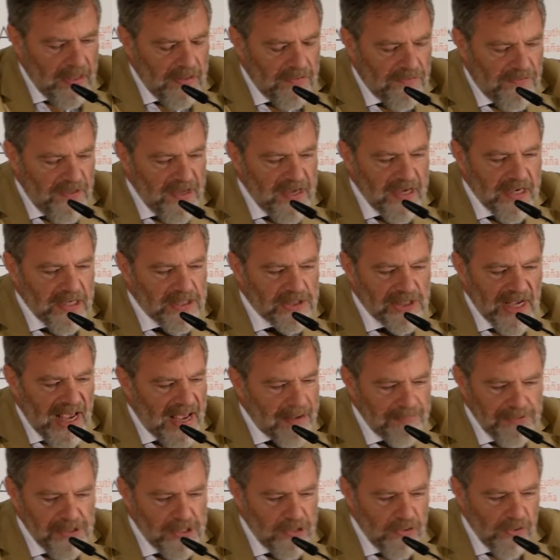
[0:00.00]
thing is
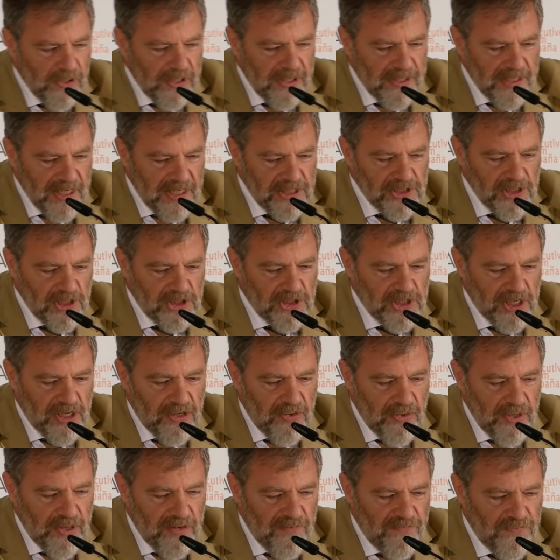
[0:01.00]
absolutely
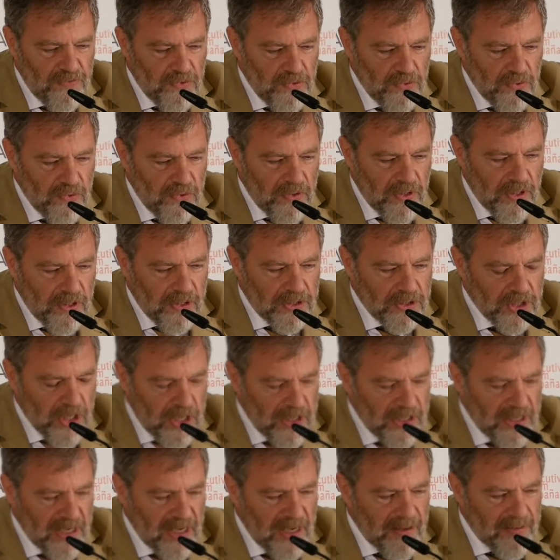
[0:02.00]
necessary if you are
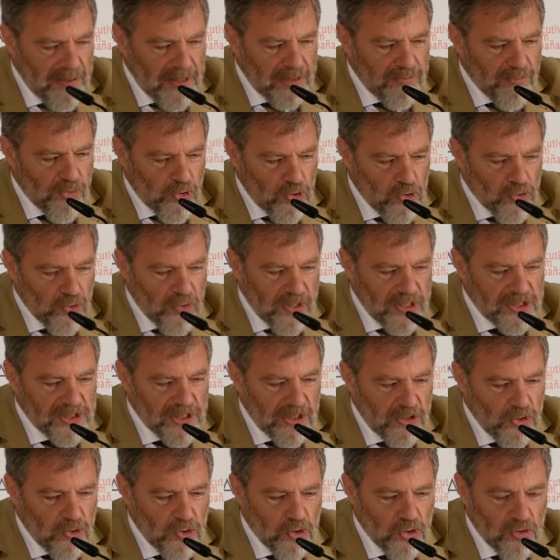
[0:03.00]
talking about progress
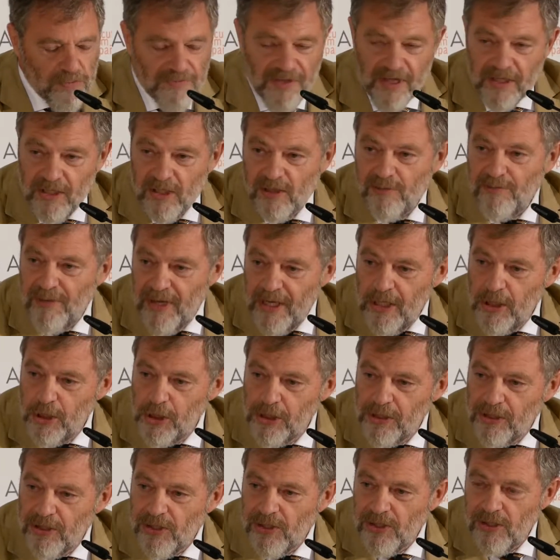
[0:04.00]
in Europe, that is
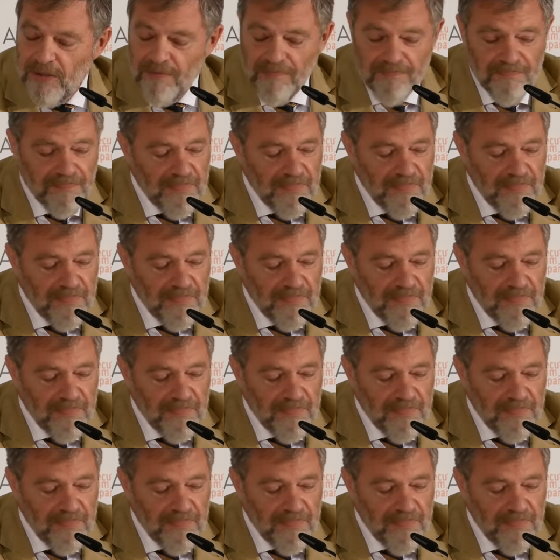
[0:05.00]
patience.